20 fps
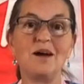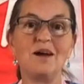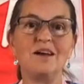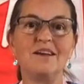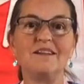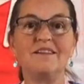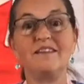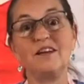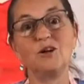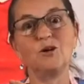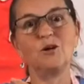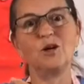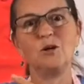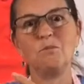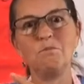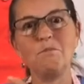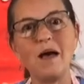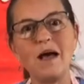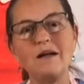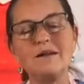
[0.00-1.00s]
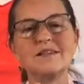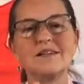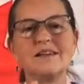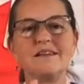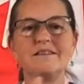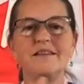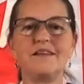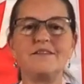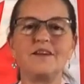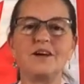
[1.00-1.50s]
they're going to melt, and
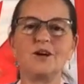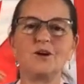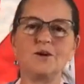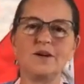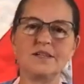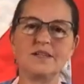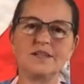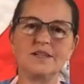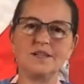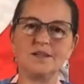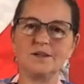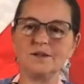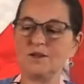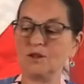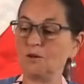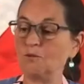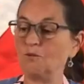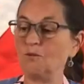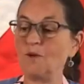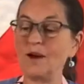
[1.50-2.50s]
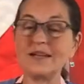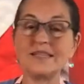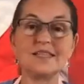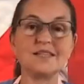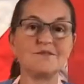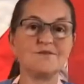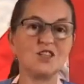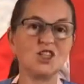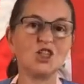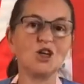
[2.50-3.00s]
then they're going to, the rest of the
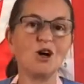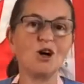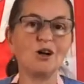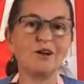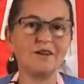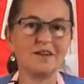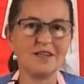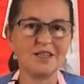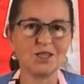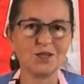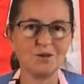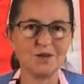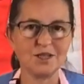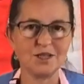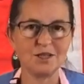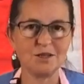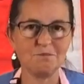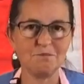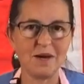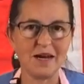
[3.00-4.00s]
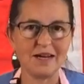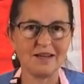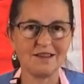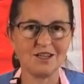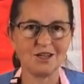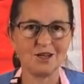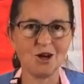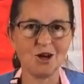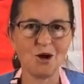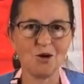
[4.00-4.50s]
chocolate is going to make the
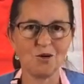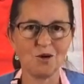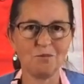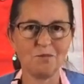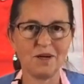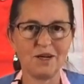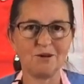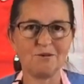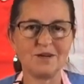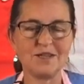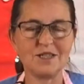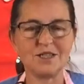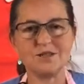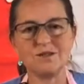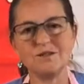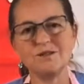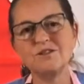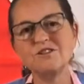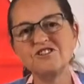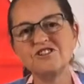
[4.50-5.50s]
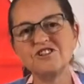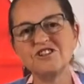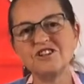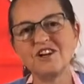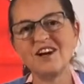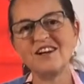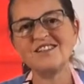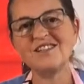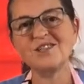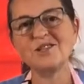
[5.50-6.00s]
cocoa butter crystals
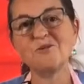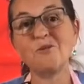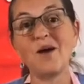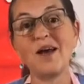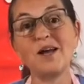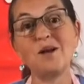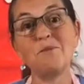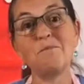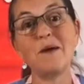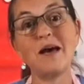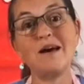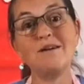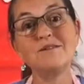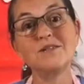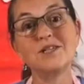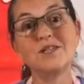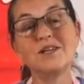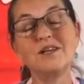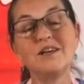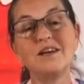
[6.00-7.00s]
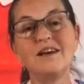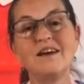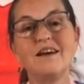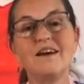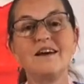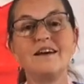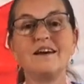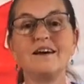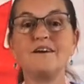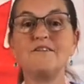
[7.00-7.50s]
just the right amount
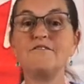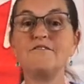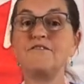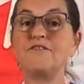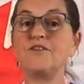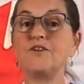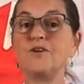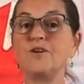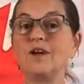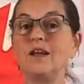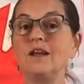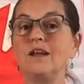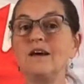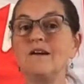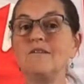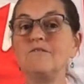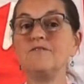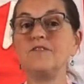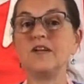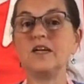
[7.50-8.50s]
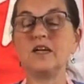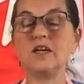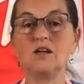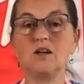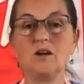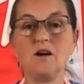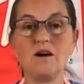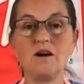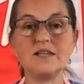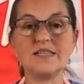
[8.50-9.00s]
for a lovely
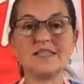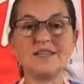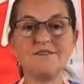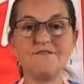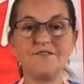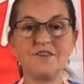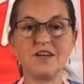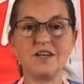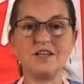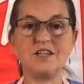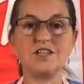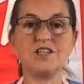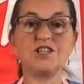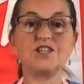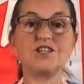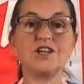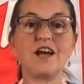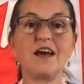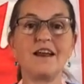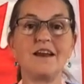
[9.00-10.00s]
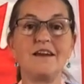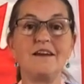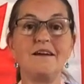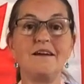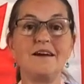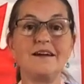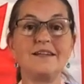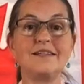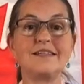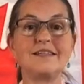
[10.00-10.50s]
glossy finish and a
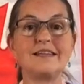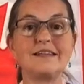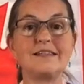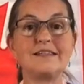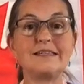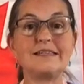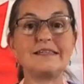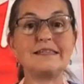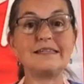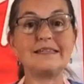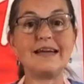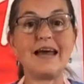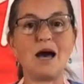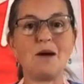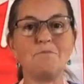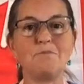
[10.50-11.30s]
nice snap